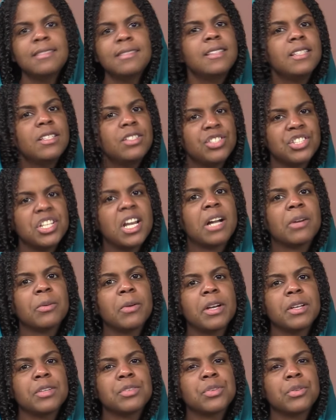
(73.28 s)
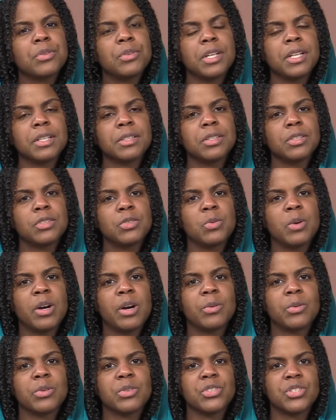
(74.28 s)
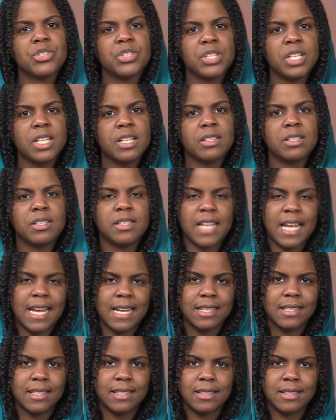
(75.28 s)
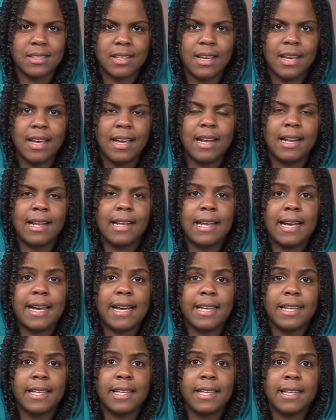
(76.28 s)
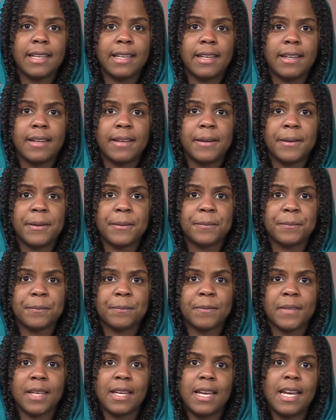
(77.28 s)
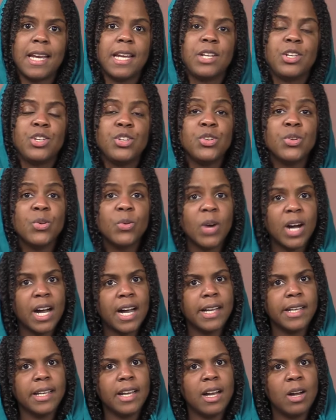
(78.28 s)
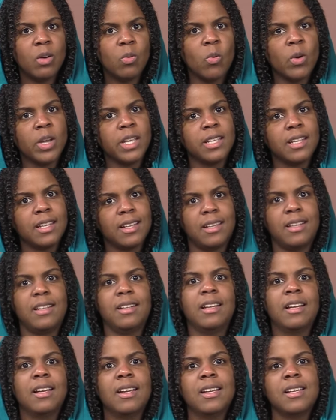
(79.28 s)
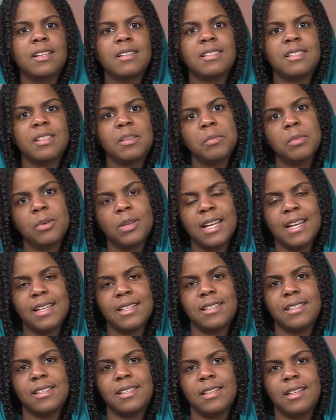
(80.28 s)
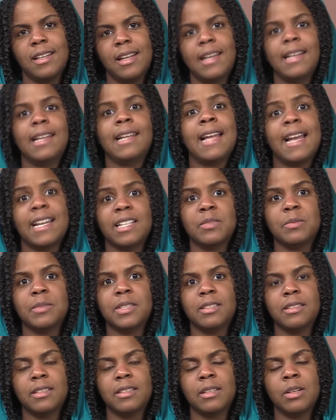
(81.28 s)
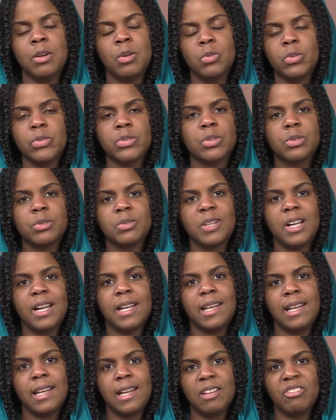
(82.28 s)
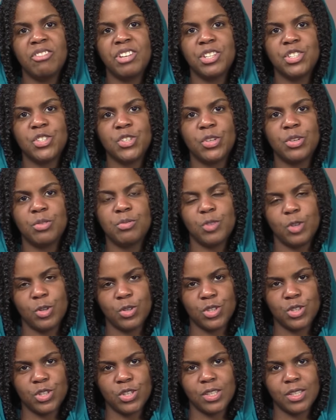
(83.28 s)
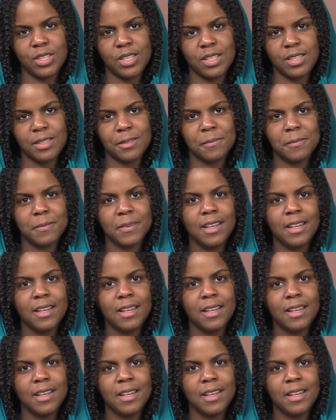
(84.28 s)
This chakra is connected to our sixth sense, like a new eye awakening, symbolizing enlightenment and also an elevation of consciousness.